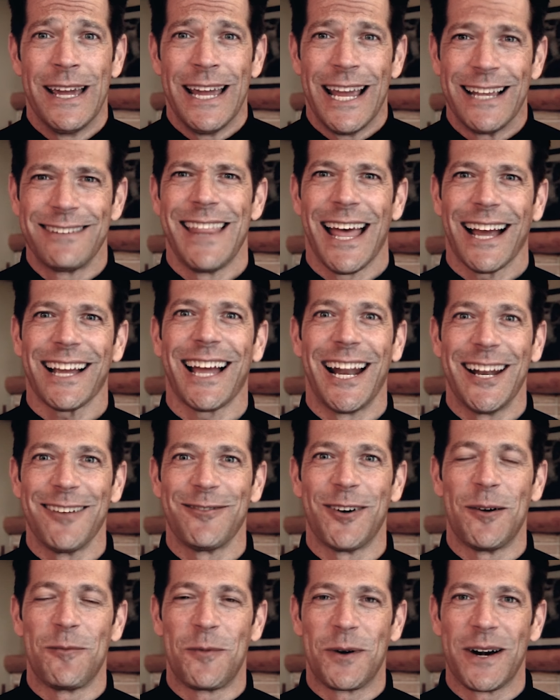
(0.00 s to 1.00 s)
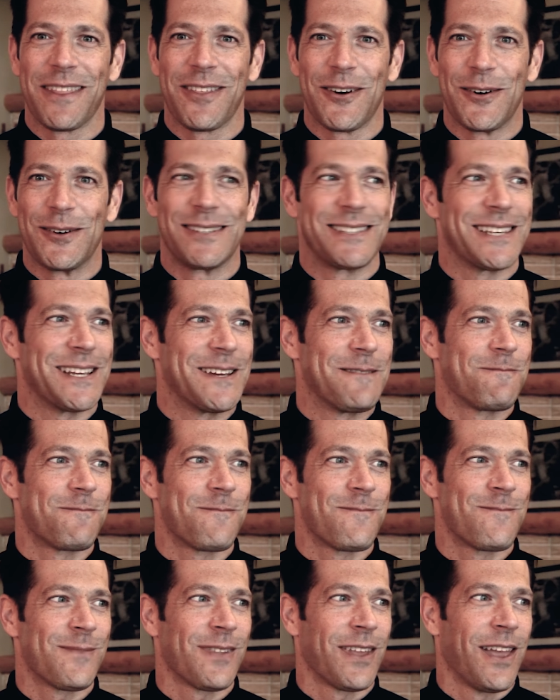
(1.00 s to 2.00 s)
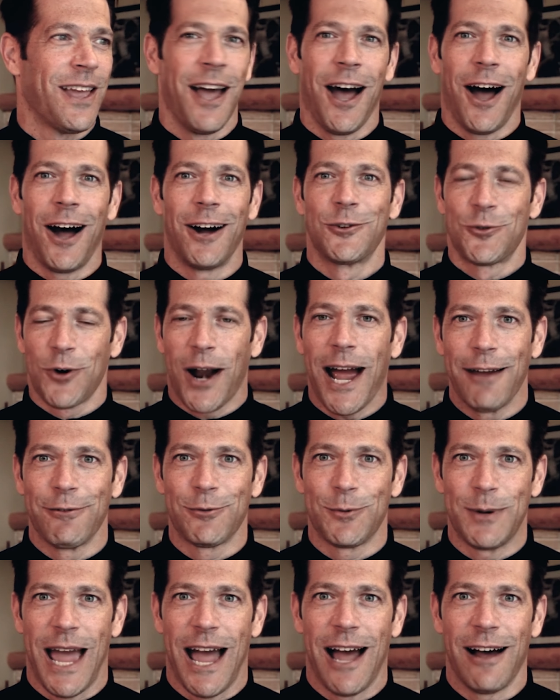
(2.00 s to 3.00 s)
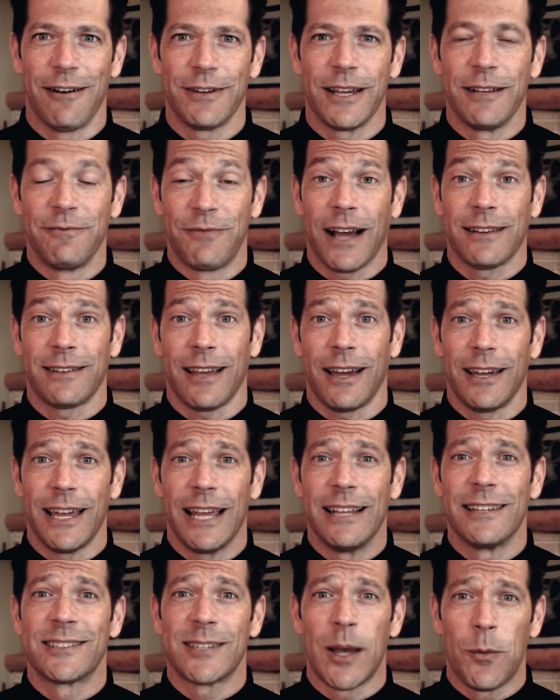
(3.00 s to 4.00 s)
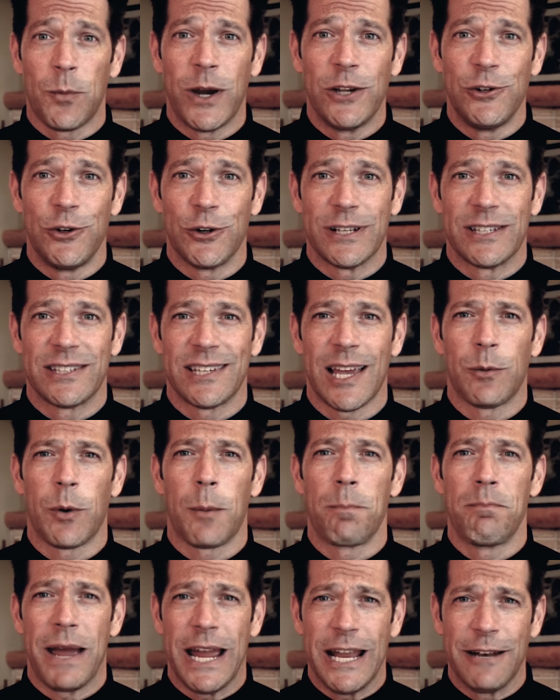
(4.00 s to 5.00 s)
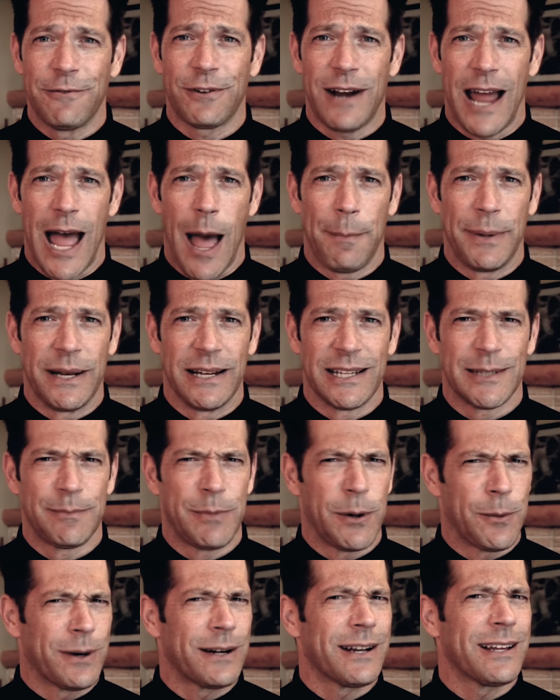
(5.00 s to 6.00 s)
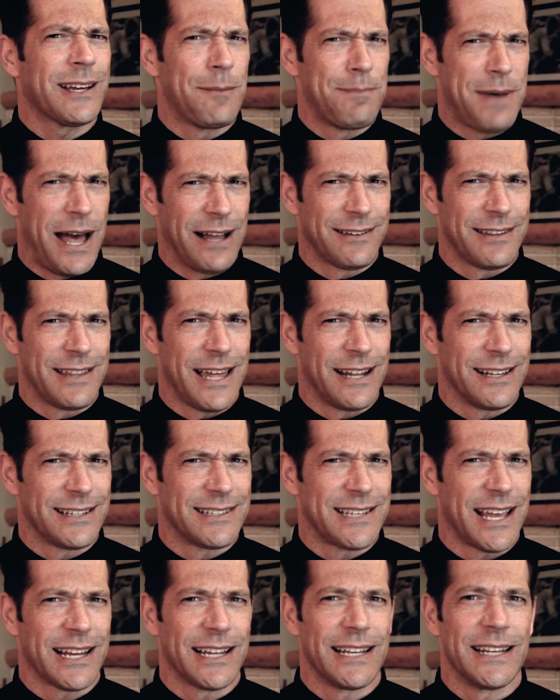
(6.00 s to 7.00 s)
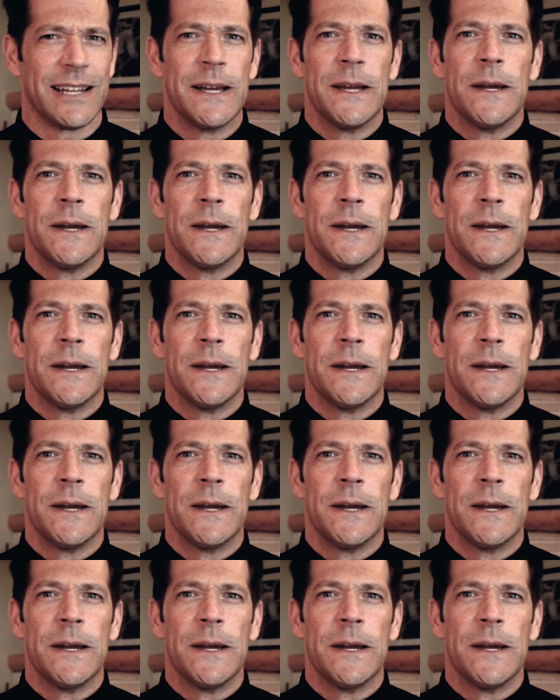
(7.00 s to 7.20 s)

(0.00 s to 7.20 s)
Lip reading: Isn't that kind of one of those drives we have? In fact, in some ways you could say we're made for happiness, but we're going to come back to that in a second.